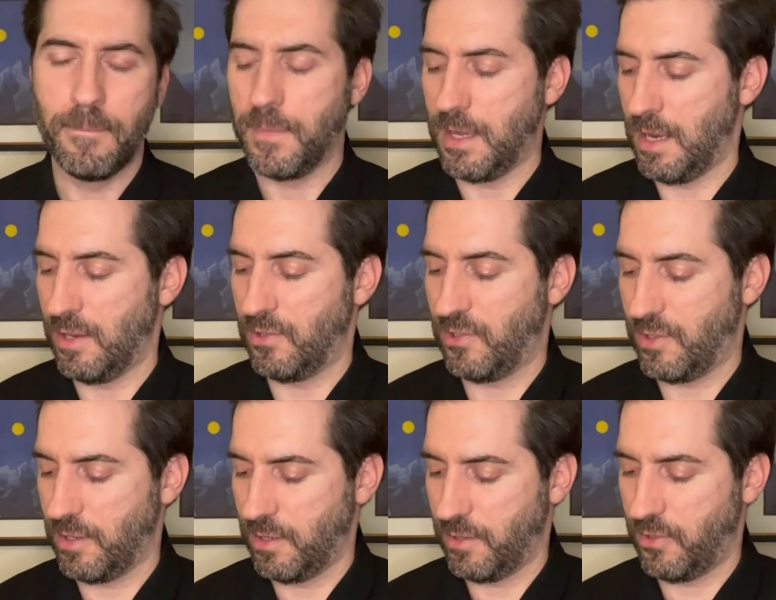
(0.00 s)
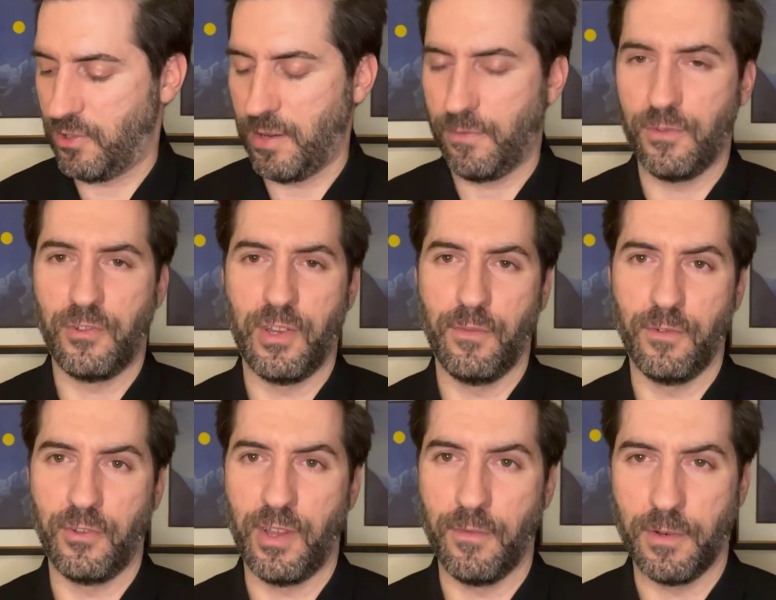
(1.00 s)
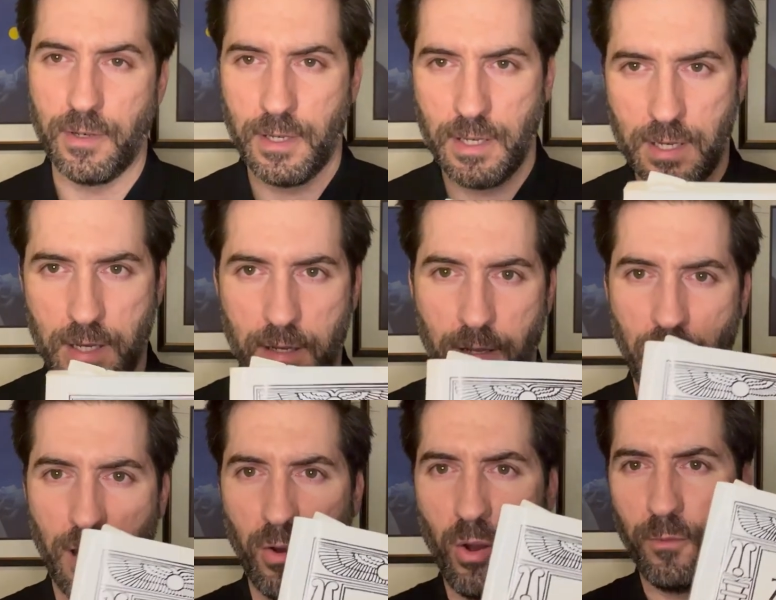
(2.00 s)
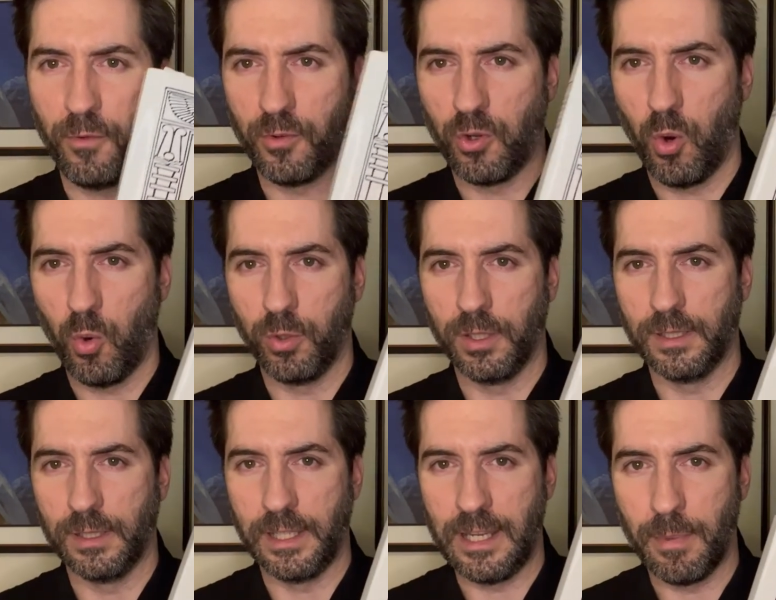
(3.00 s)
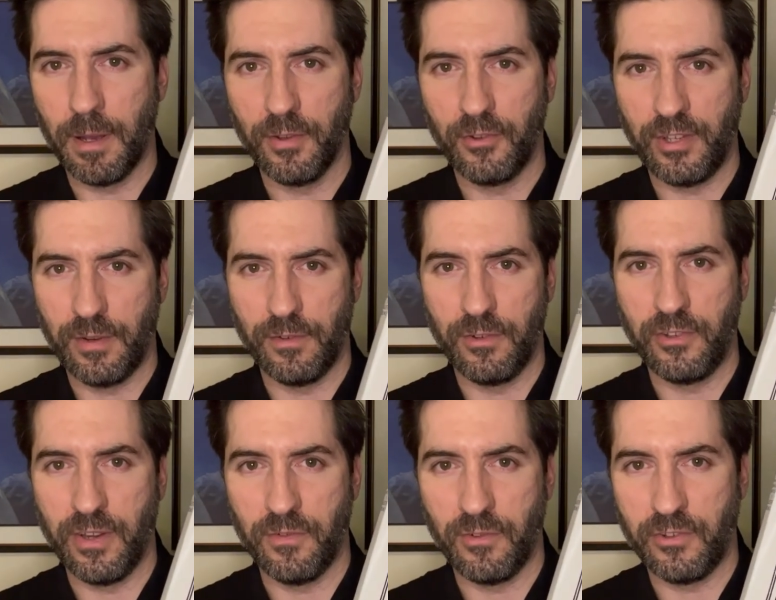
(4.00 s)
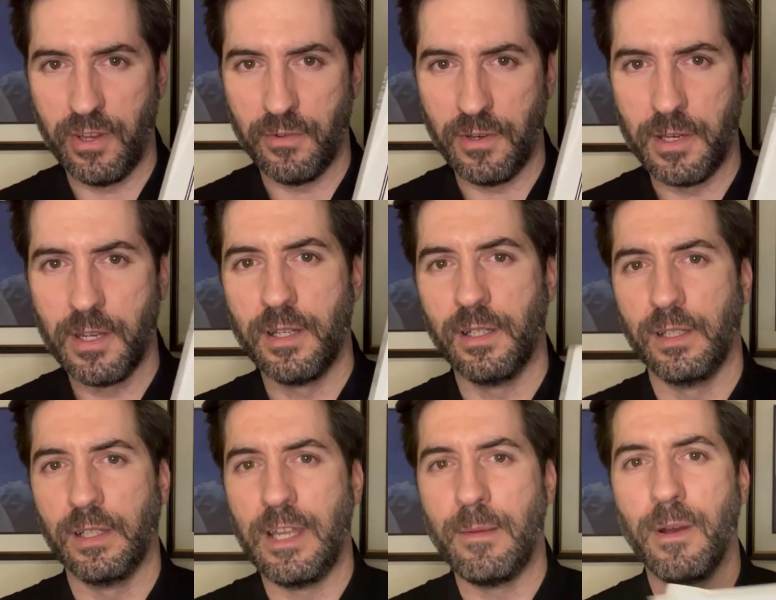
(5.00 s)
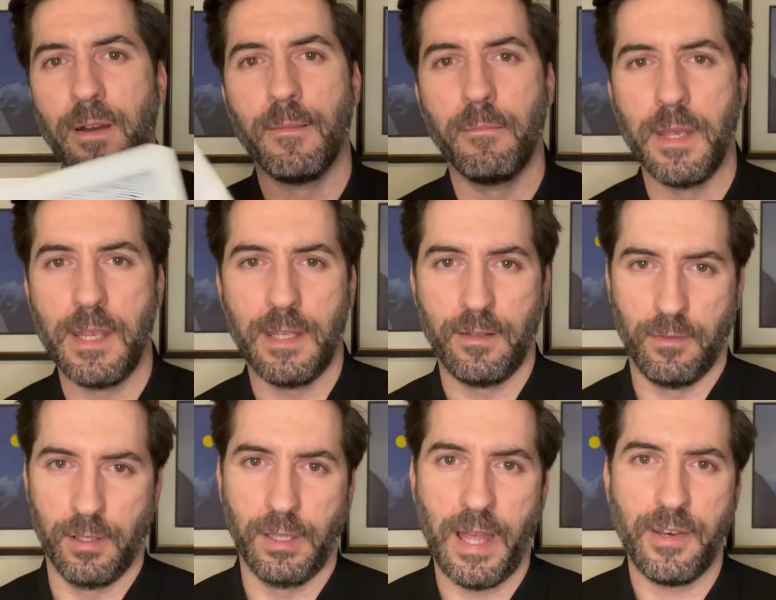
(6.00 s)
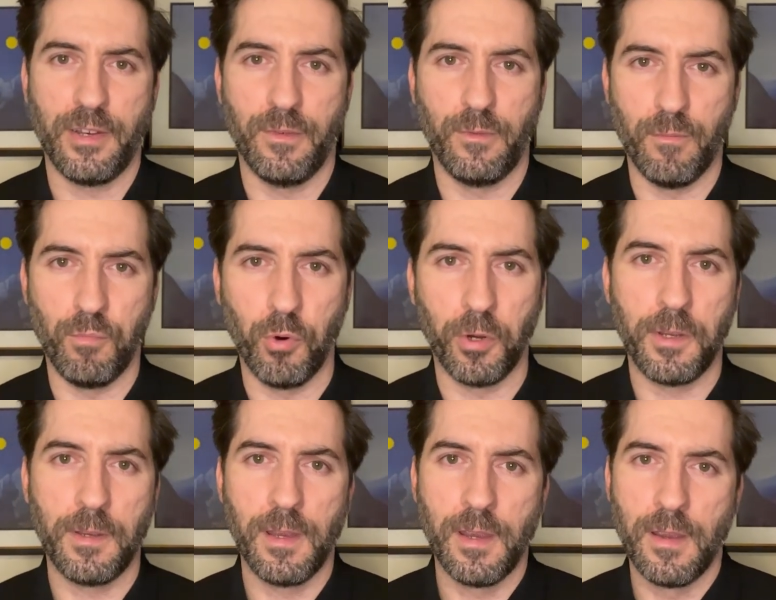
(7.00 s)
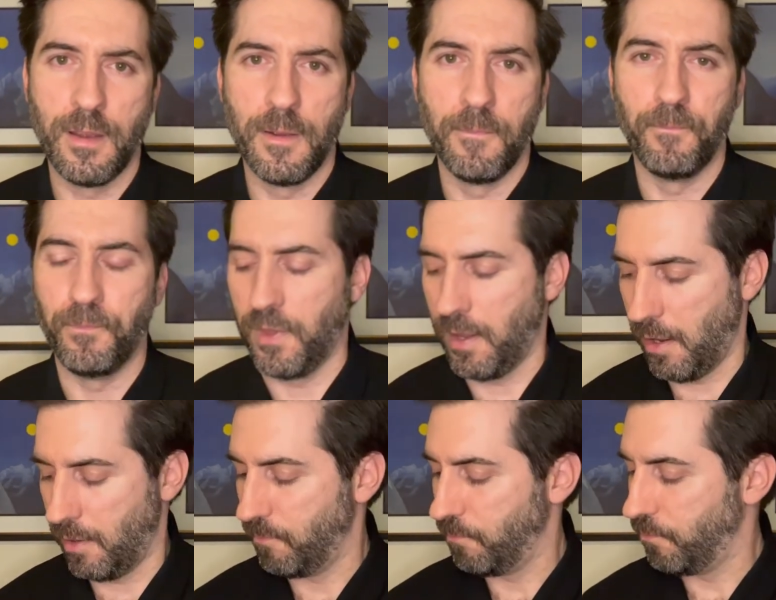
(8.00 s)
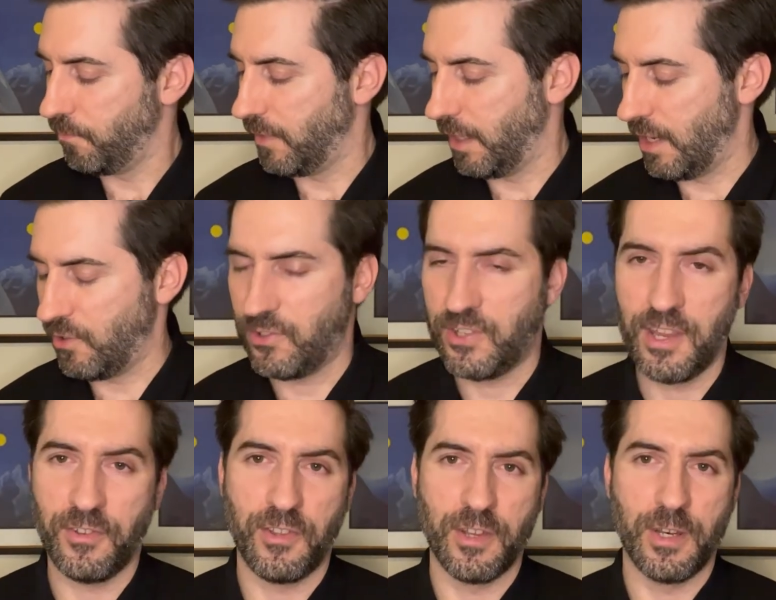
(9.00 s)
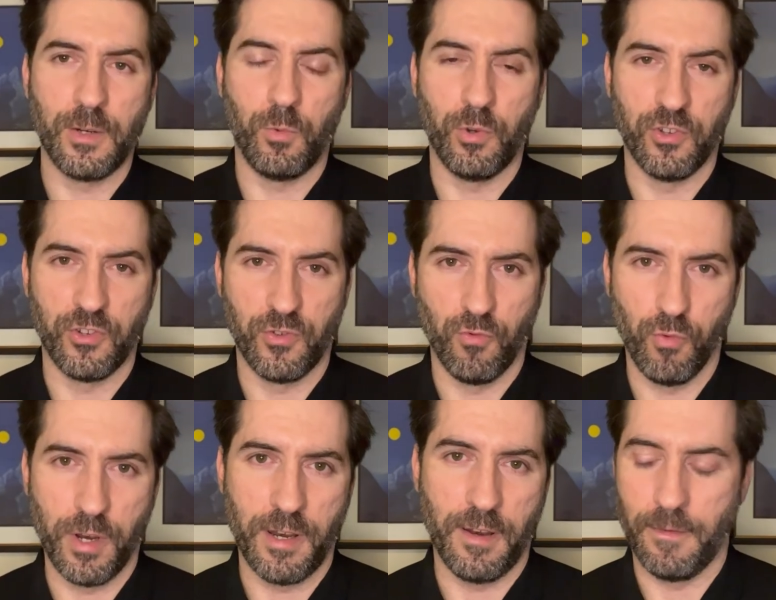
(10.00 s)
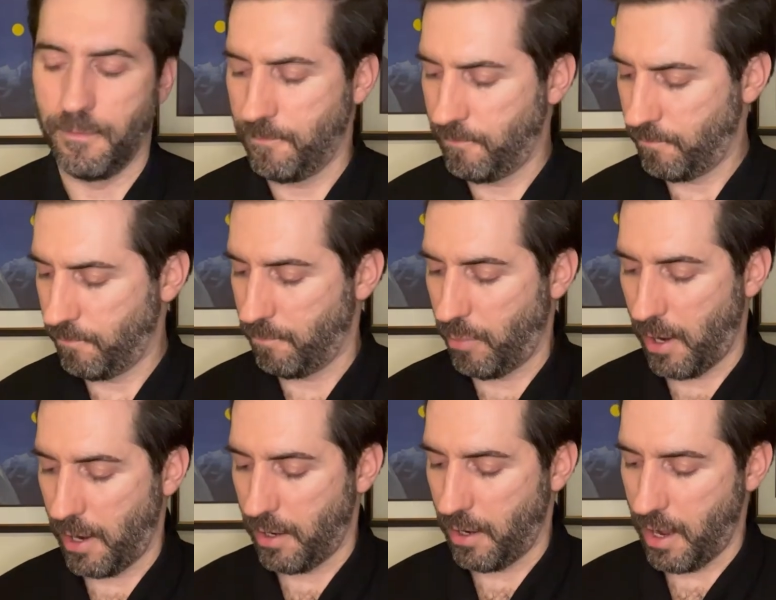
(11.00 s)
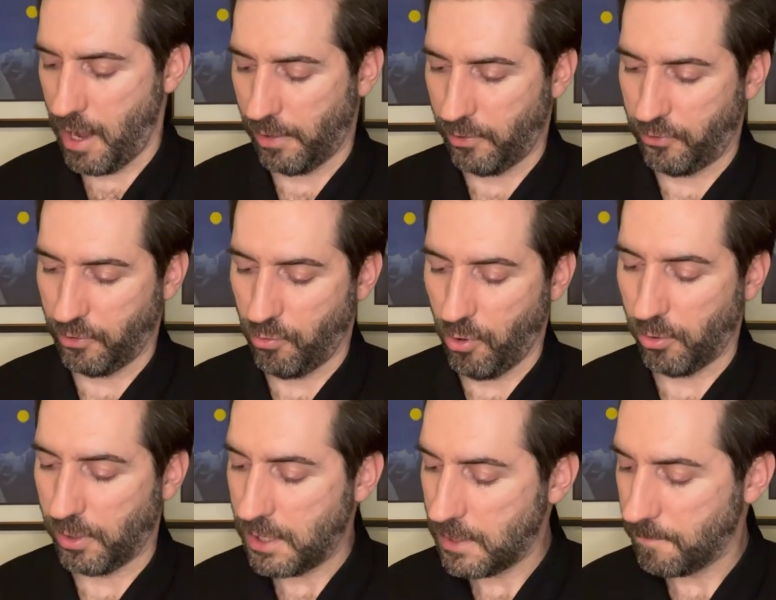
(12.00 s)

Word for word: is seven seven seven, uh, often called Liber seven seven seven, Liber being the Latin for book. Uh, it says that it was written by Aleister Crowley.